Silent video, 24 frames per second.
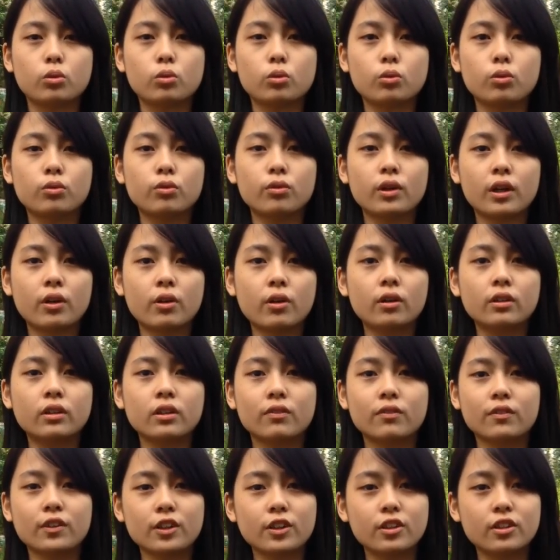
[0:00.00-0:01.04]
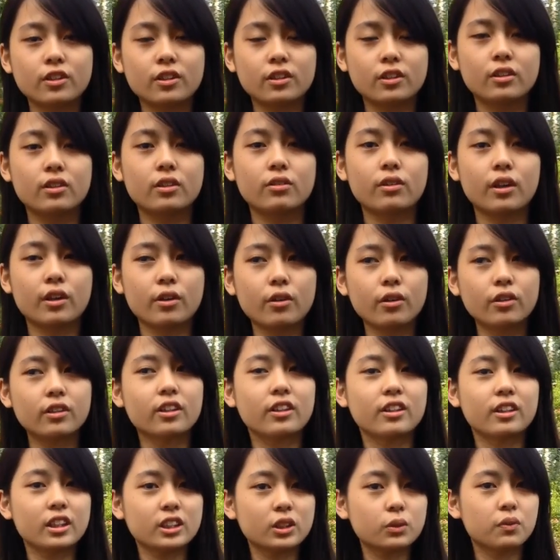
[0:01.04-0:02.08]
to record
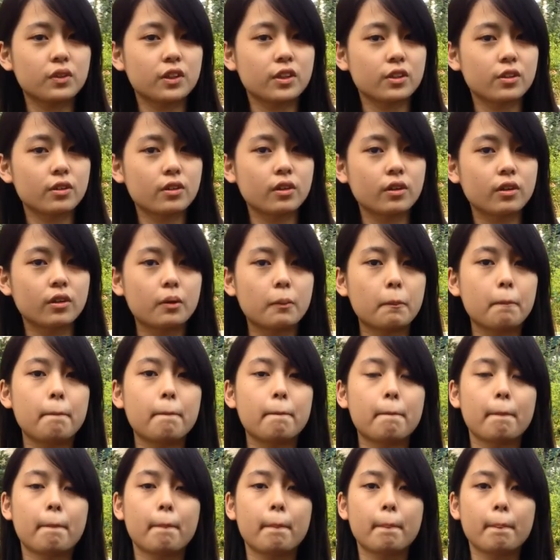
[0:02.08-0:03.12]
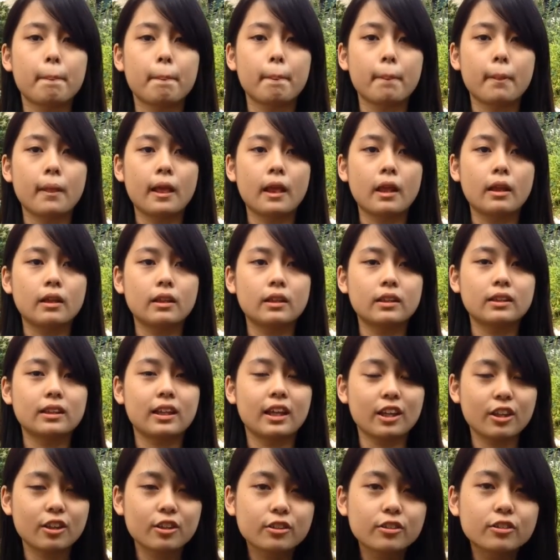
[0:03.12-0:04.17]
this video.
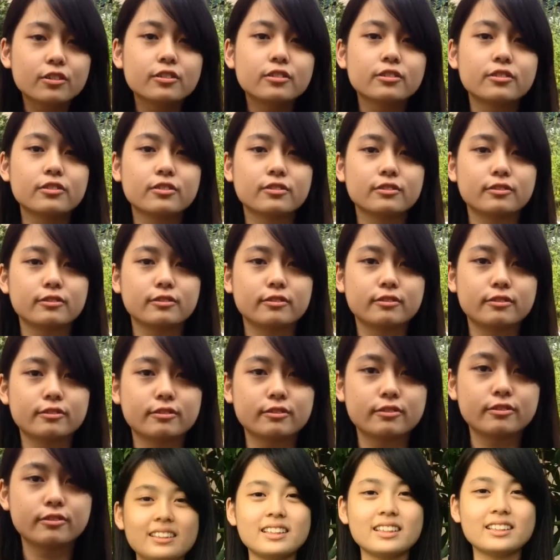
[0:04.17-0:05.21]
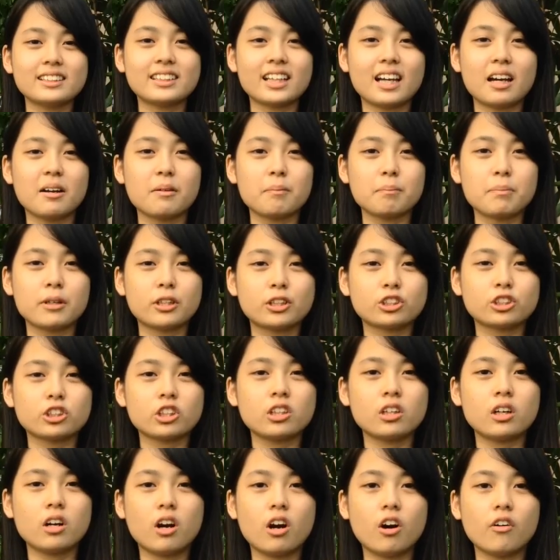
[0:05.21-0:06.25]
Thank you. This is some
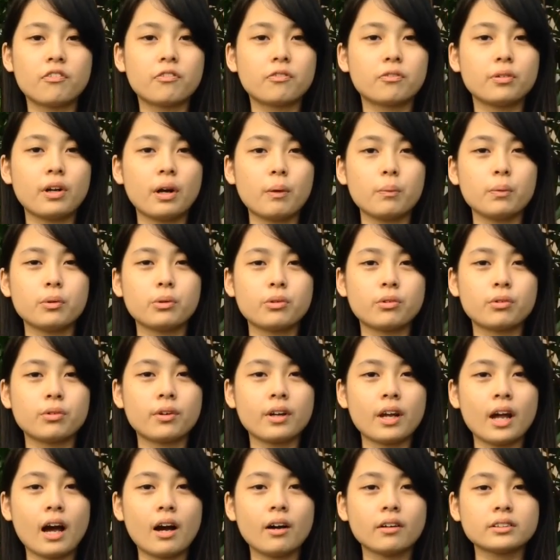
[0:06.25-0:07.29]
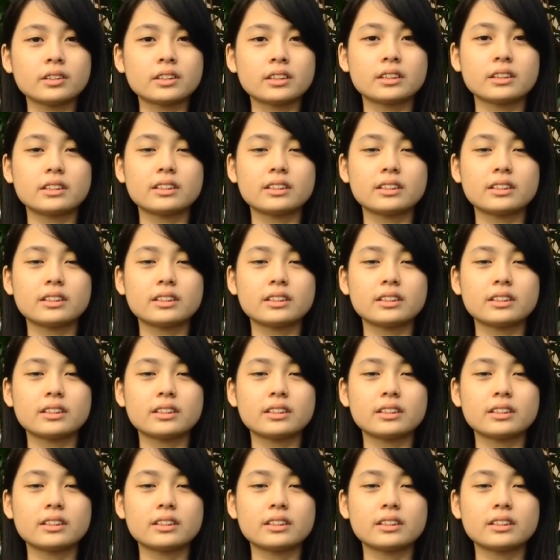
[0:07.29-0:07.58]
picture of Redwood Tree House